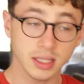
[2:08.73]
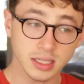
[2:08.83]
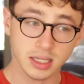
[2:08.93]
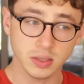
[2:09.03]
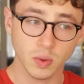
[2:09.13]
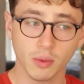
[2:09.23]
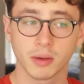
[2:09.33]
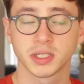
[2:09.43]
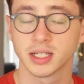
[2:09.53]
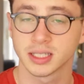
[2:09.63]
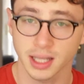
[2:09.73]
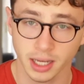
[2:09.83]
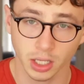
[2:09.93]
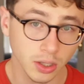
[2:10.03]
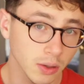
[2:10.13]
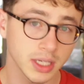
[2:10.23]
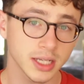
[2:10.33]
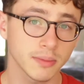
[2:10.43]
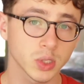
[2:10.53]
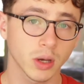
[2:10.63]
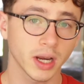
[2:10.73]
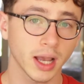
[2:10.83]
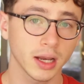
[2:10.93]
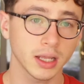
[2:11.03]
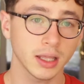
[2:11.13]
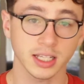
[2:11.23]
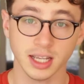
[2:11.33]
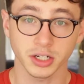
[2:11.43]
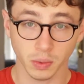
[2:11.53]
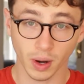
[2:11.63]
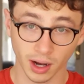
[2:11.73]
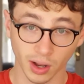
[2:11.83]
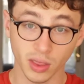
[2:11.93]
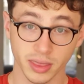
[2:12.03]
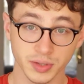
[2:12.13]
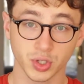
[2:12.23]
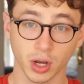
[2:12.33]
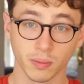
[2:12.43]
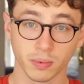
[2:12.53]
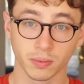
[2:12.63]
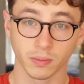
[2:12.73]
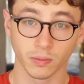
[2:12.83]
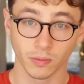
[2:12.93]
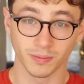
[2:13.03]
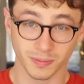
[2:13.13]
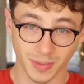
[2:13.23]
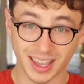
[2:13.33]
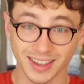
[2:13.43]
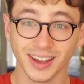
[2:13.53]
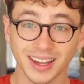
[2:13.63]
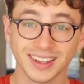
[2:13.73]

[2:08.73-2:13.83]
This is where websites like Unitemps come in handy. That's actually where I got this job here.